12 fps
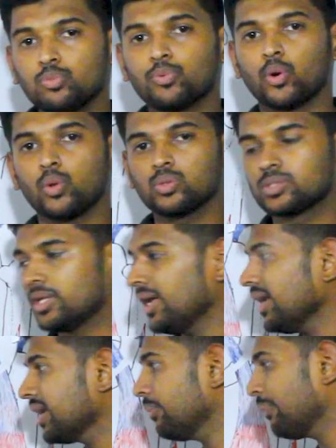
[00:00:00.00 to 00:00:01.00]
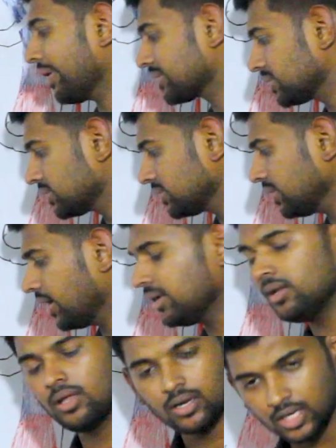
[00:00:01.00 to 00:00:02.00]
to produce the hip extension
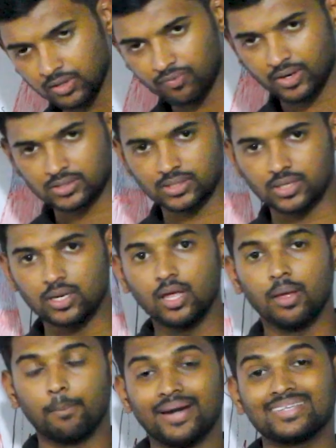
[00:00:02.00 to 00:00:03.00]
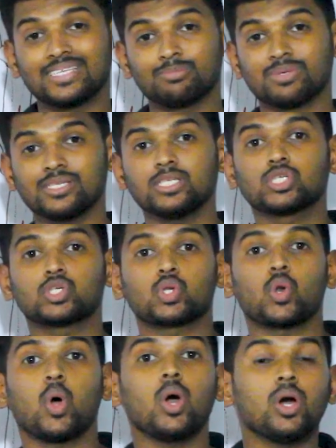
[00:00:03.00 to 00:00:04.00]
and knee flexion, but this muscle is
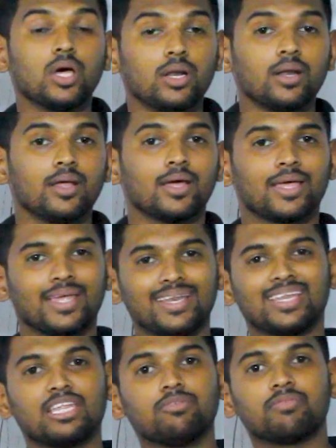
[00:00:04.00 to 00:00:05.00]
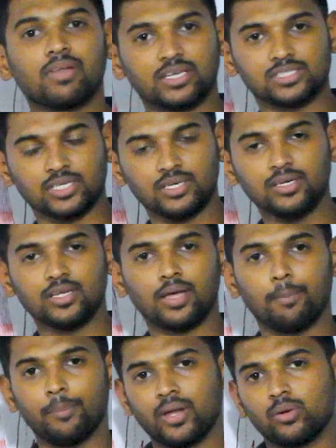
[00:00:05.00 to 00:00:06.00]
stronger in knee flexion
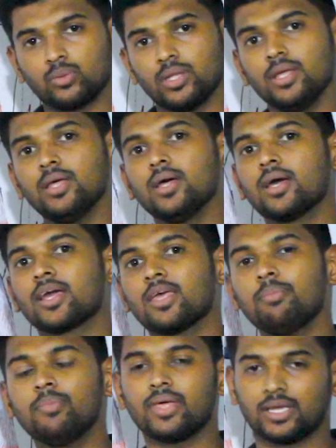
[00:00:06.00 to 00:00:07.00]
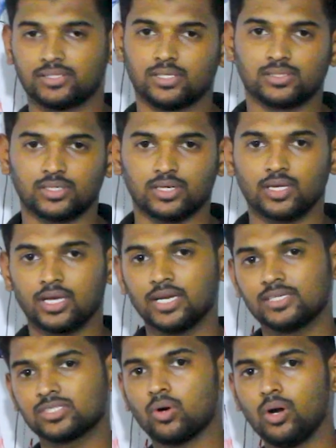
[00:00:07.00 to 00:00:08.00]
compared to the hip extension.
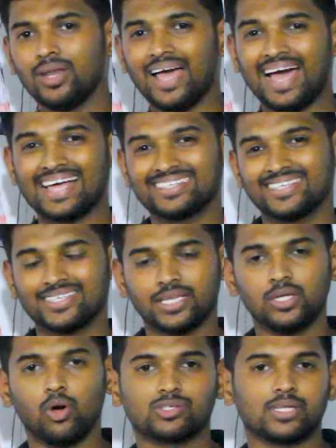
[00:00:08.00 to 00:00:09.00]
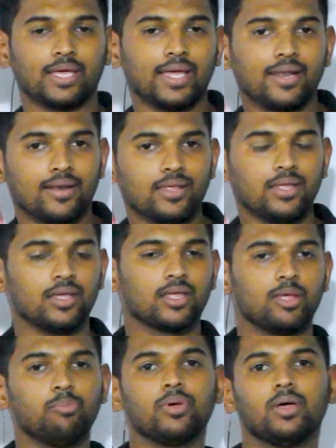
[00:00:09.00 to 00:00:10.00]
It's called accessory or secondary
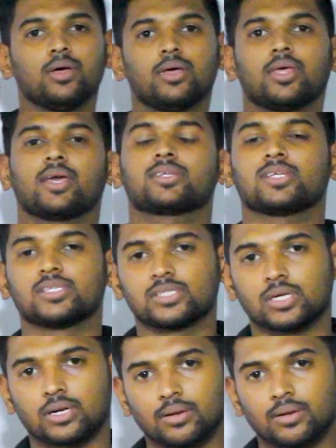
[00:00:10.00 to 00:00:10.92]
hip extensor.